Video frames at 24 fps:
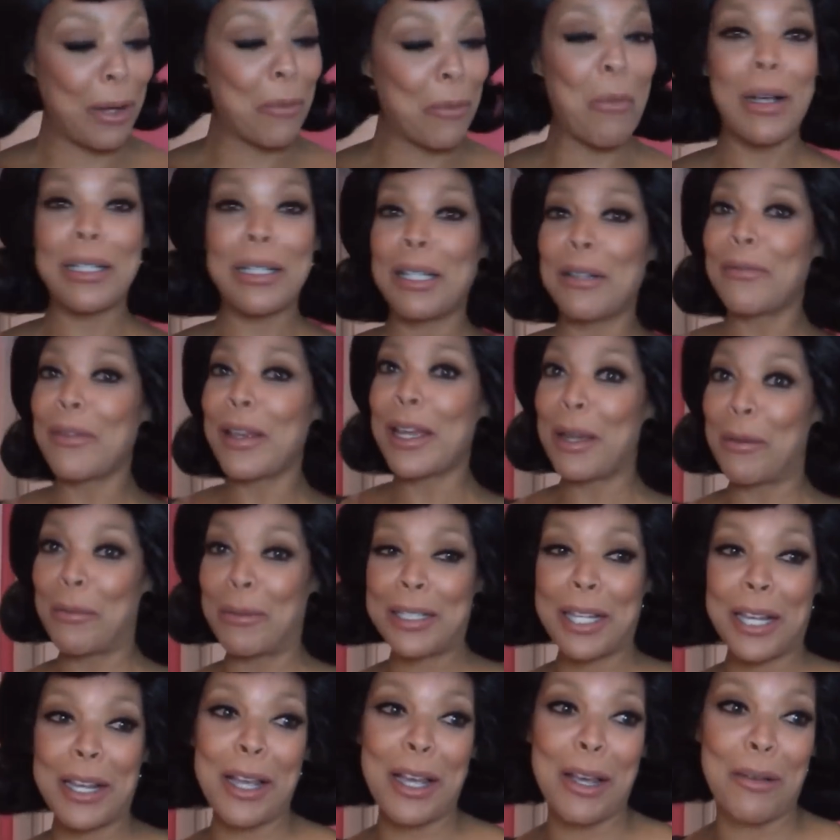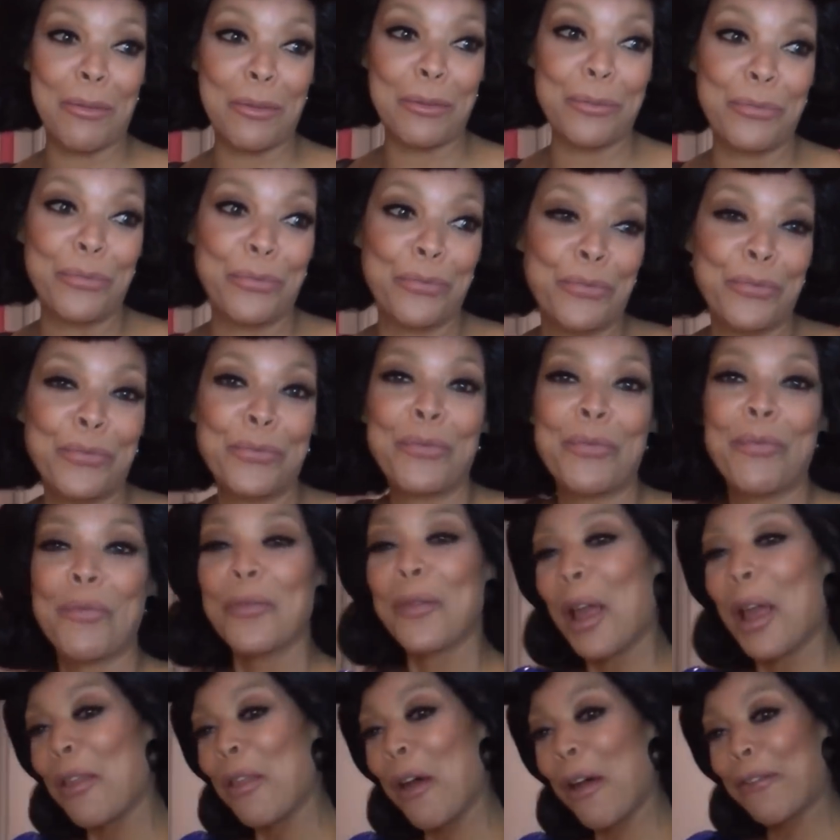It wasn't me, it was him. Mm-hmm.
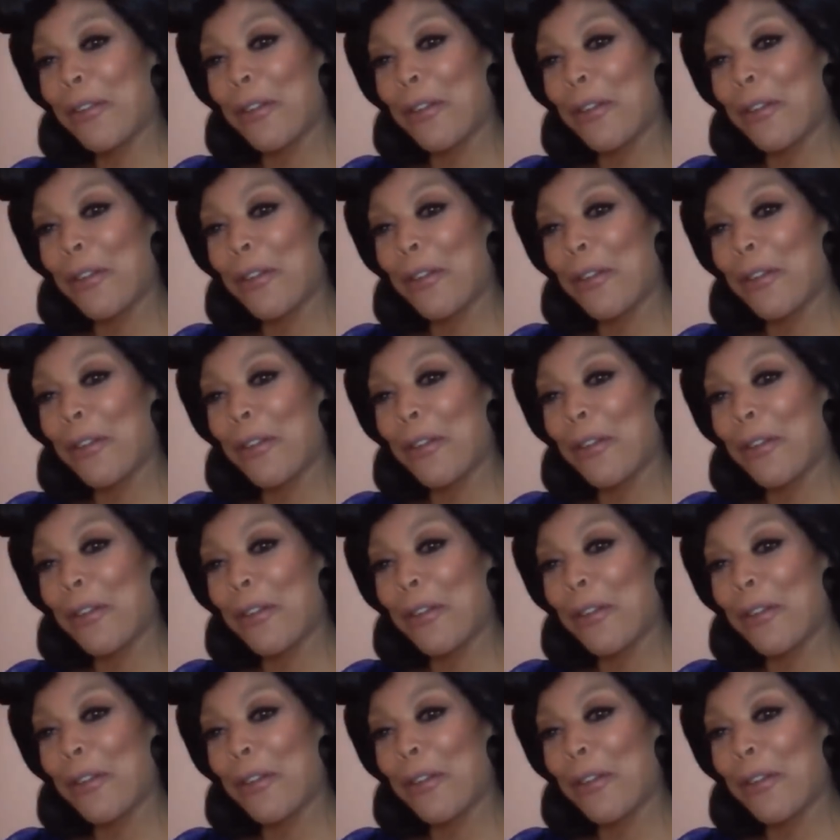Yeah.